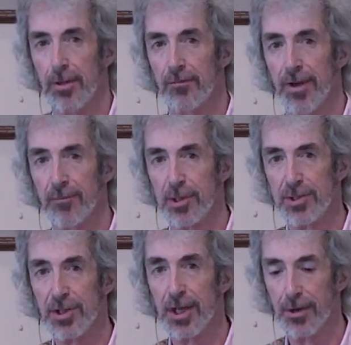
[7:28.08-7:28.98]
5
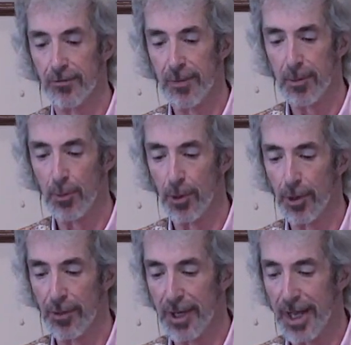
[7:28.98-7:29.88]
months later,
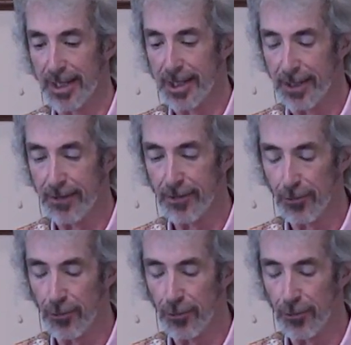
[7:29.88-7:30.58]
February the 19th,